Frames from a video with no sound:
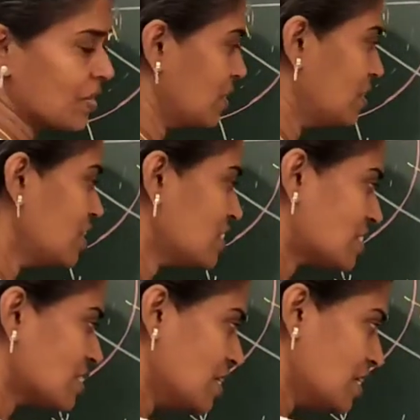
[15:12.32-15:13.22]

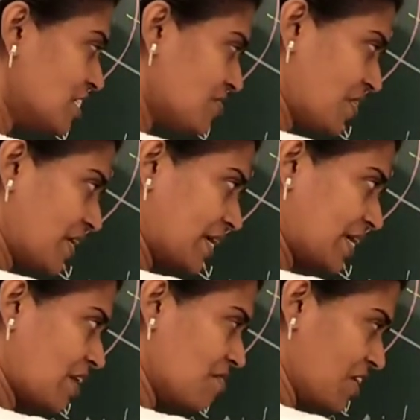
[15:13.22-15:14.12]
This spherical
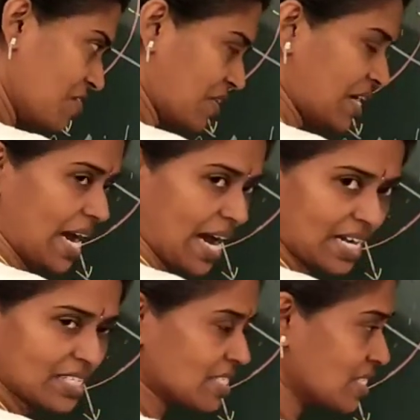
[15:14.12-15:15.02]
wavefront
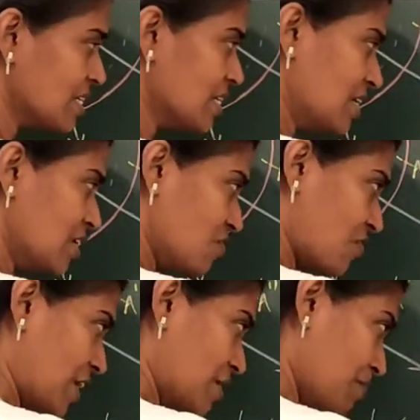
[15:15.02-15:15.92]
has
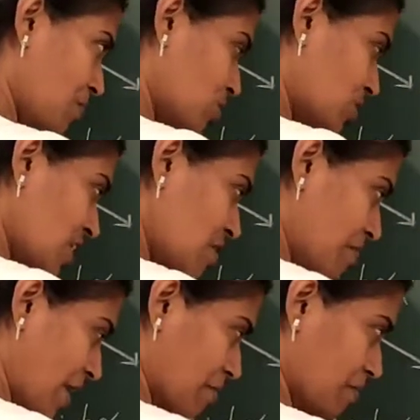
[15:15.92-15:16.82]
front portion,
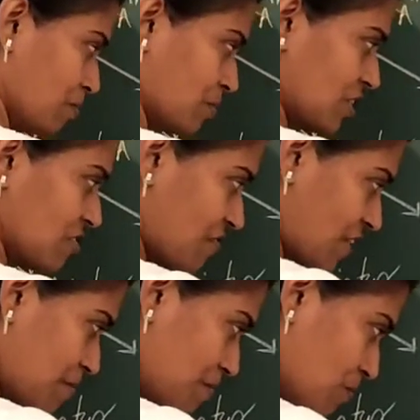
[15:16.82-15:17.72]
back portion,
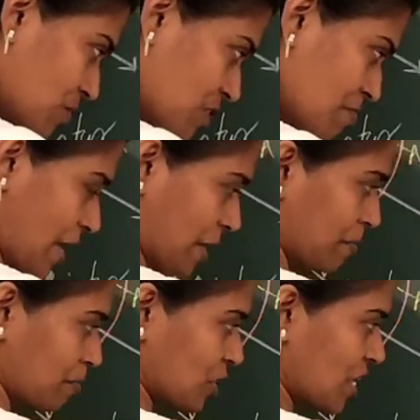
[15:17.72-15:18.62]
front portion, back
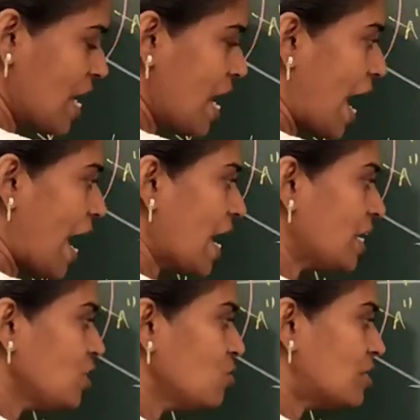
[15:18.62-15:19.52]
portion. And
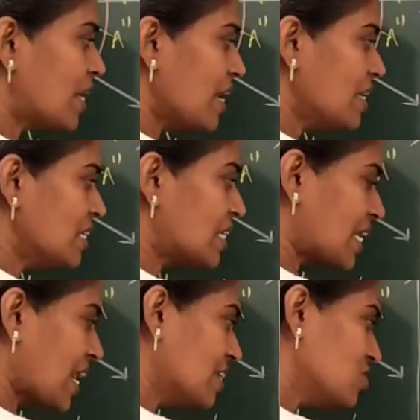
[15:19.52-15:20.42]
you take the
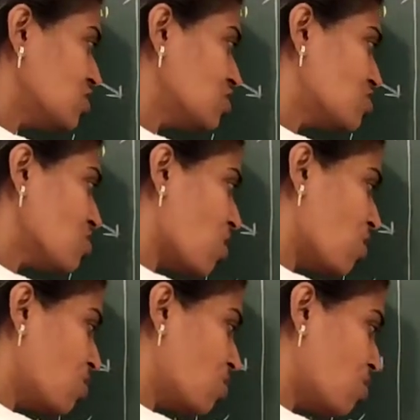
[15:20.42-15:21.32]
tangents to
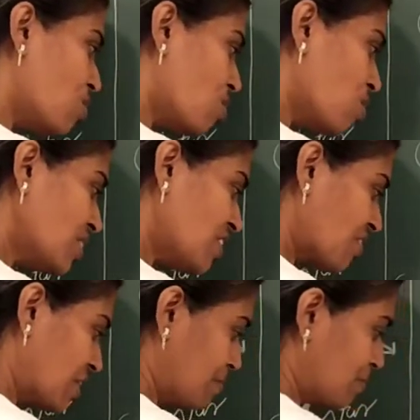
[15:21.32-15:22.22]
all the
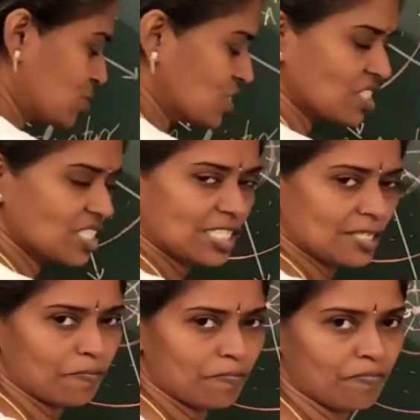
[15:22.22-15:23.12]
front portions.
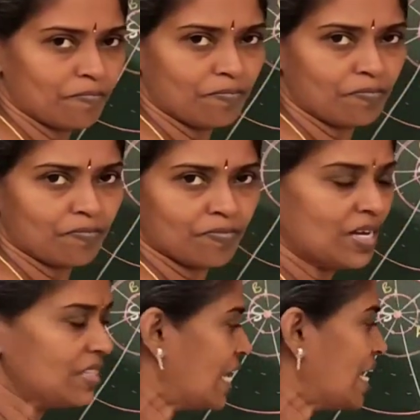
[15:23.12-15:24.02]

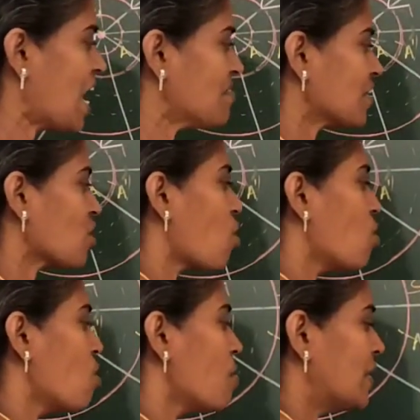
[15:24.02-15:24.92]
Then have a
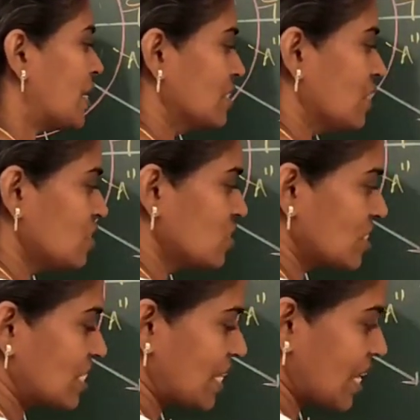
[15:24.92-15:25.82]
common tangent. This is
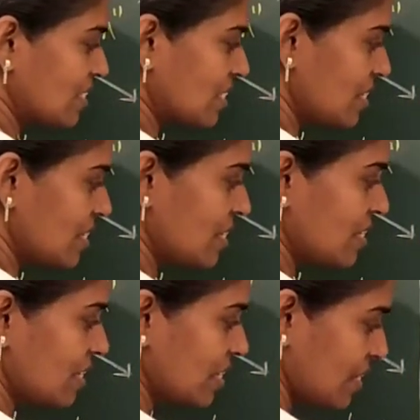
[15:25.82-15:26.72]
a tangent here,
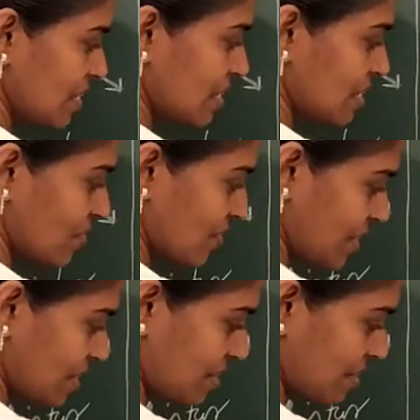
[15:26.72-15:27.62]
here,
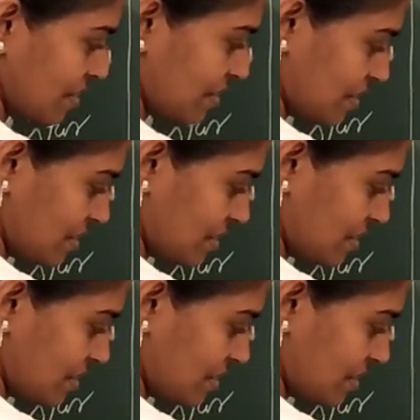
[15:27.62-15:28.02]
here, here,